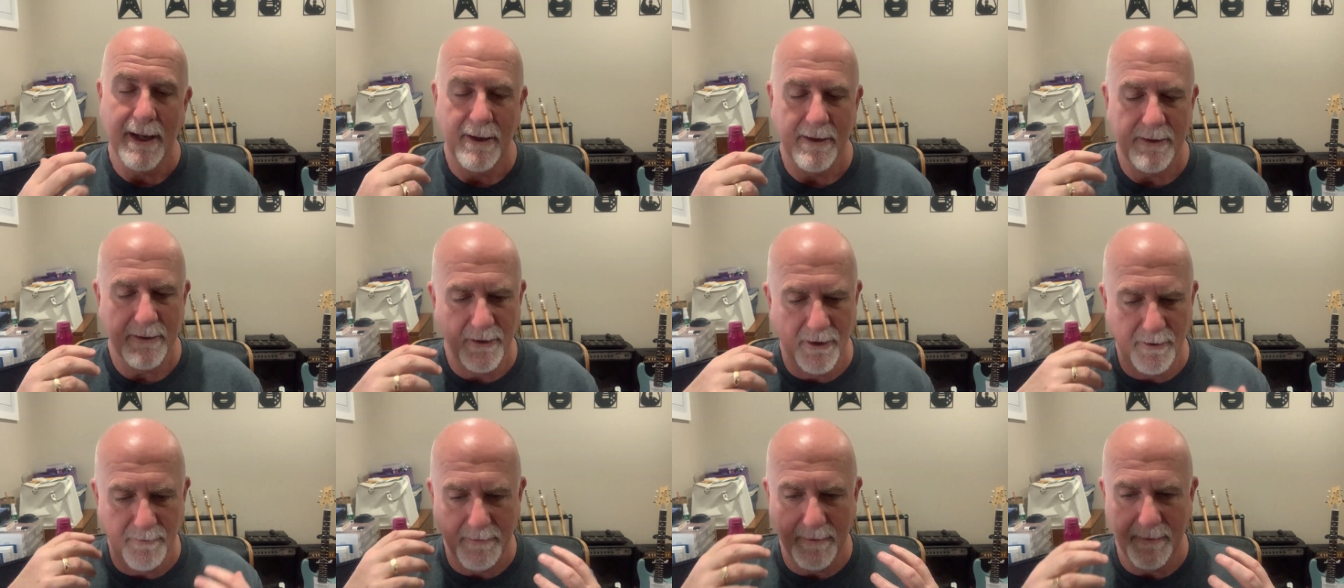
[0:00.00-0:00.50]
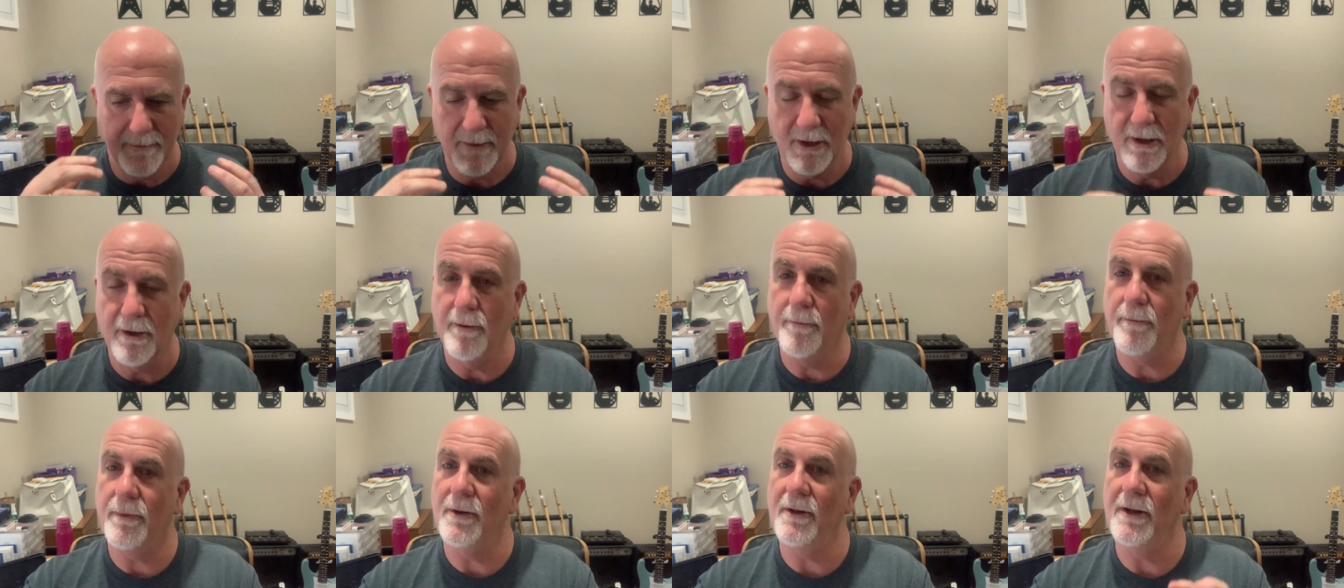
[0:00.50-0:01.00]
You're
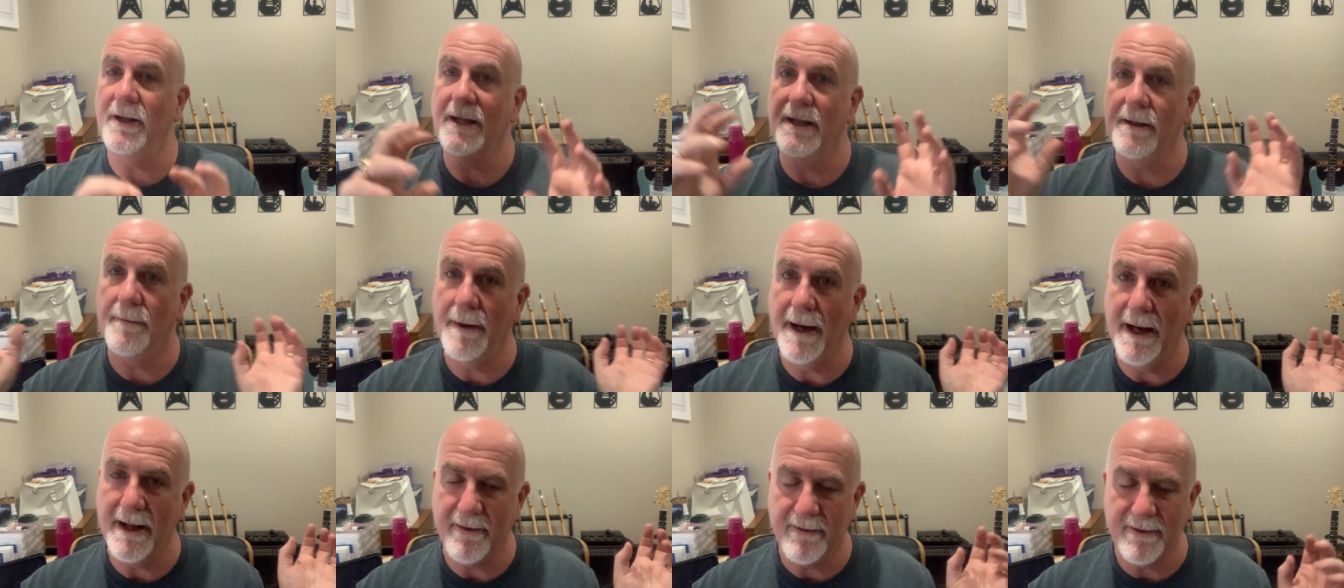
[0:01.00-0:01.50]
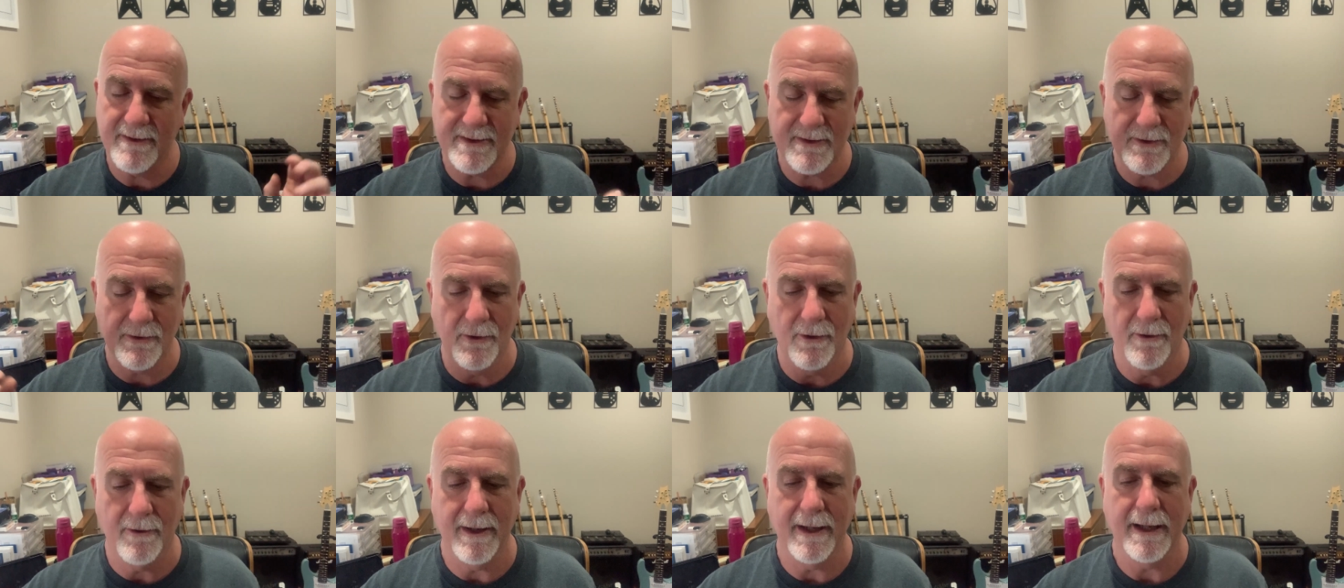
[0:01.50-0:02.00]
not pulling them out of the
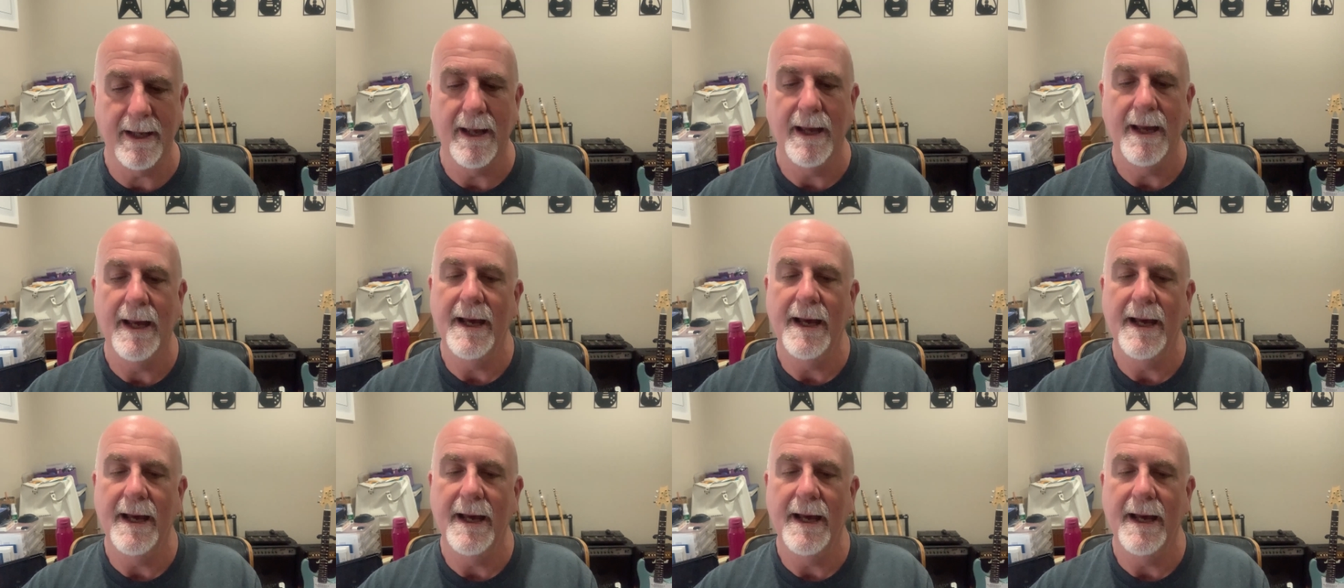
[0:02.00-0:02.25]
story.